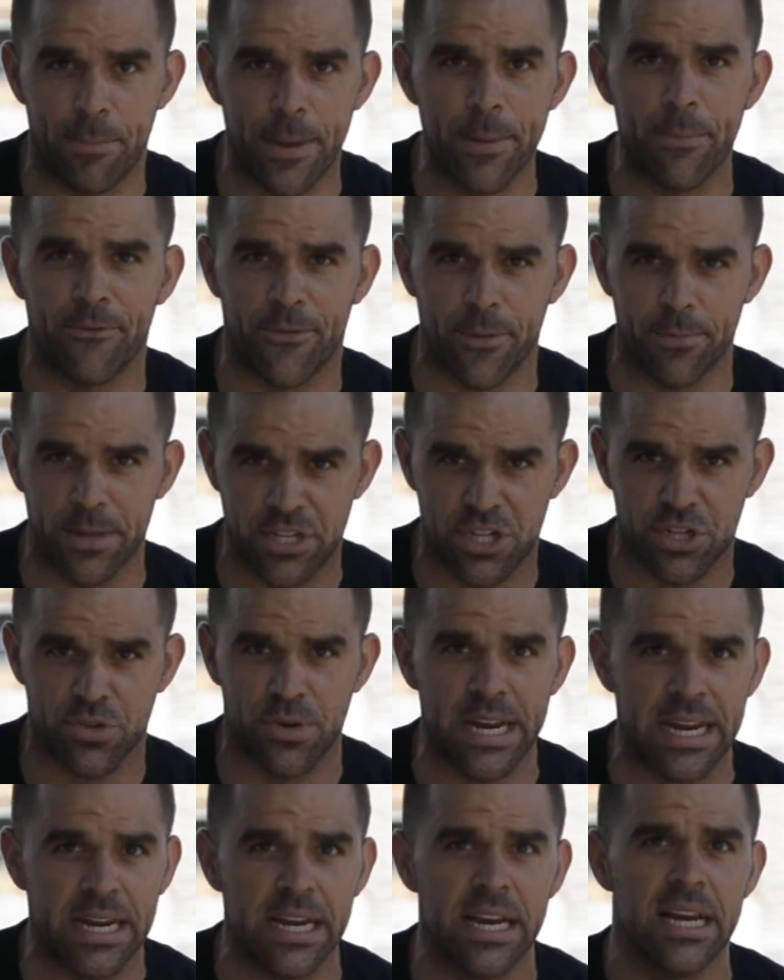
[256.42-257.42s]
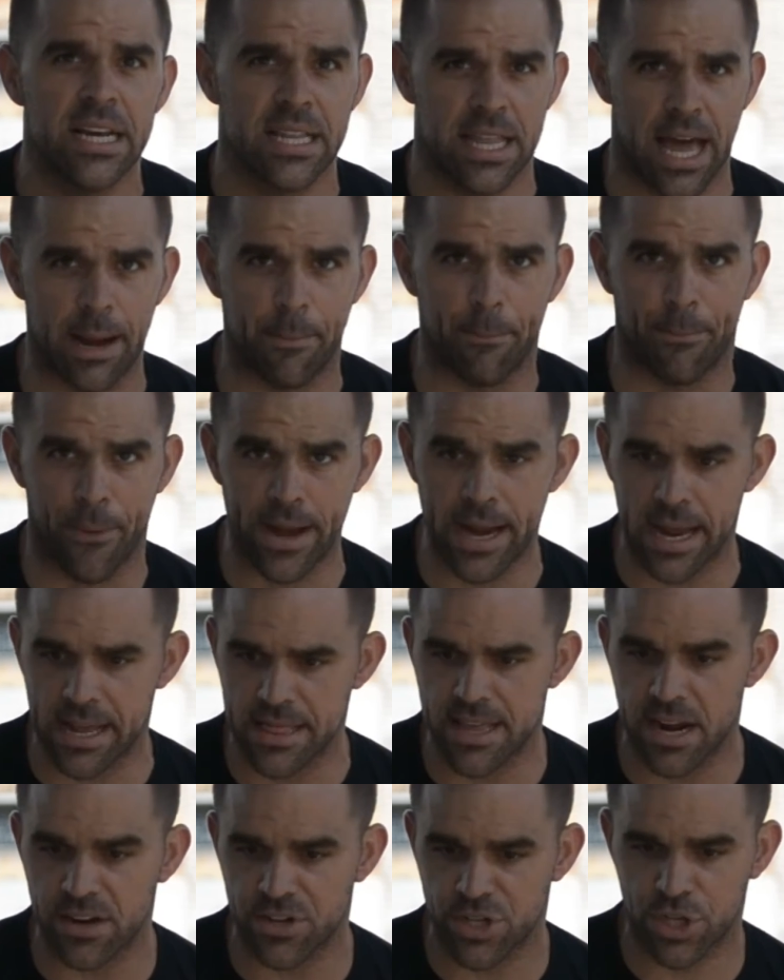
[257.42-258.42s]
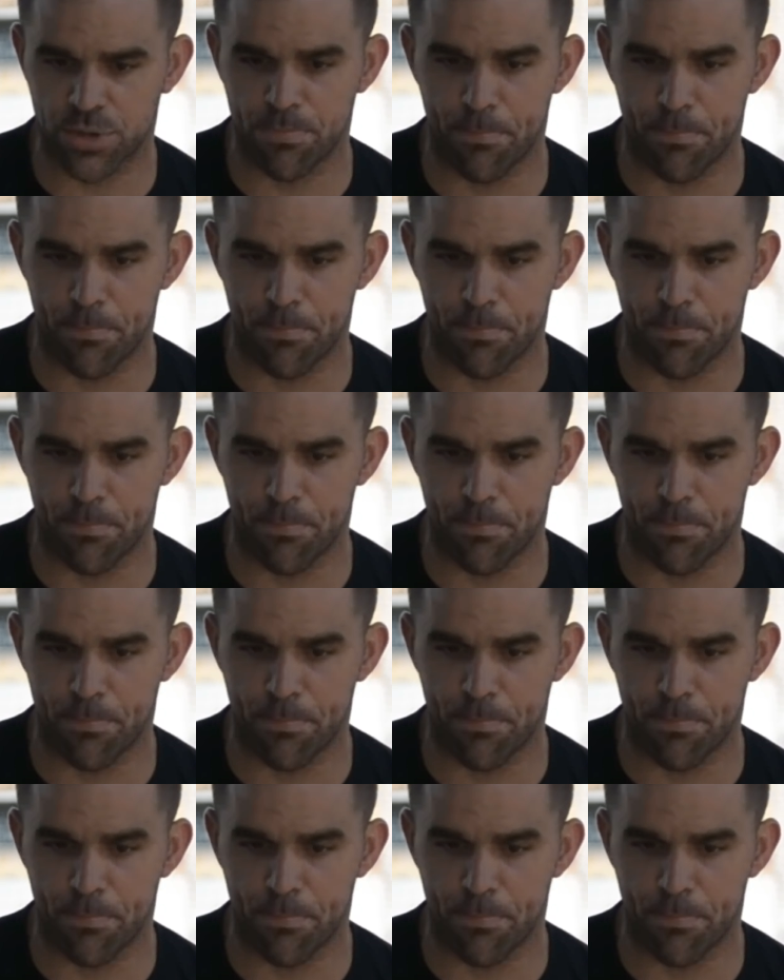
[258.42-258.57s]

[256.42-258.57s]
the people from the street, bringing their